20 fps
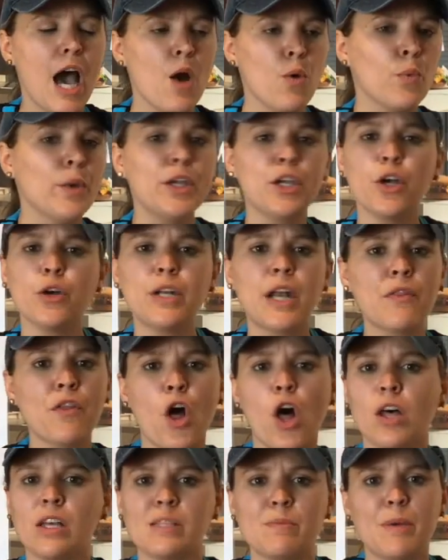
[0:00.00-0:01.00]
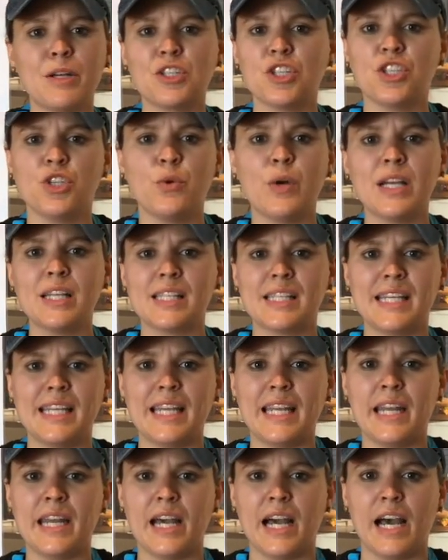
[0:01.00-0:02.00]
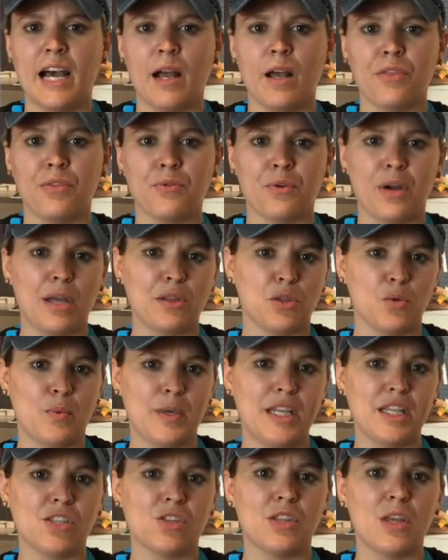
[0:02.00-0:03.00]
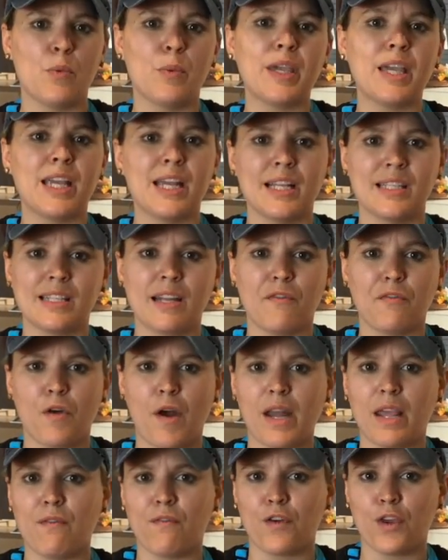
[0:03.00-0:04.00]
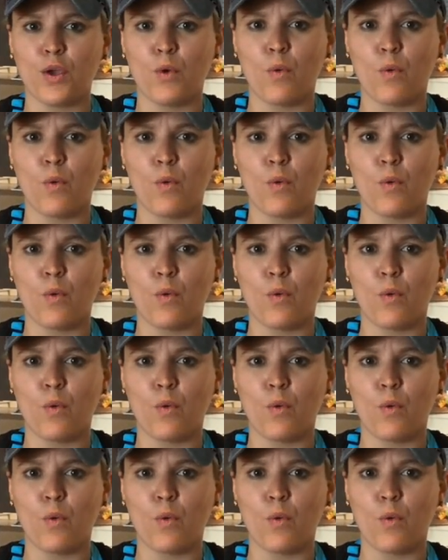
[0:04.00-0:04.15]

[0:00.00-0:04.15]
We can go down the hall as much as you guys need throughout the week so that we can get stuff ready for you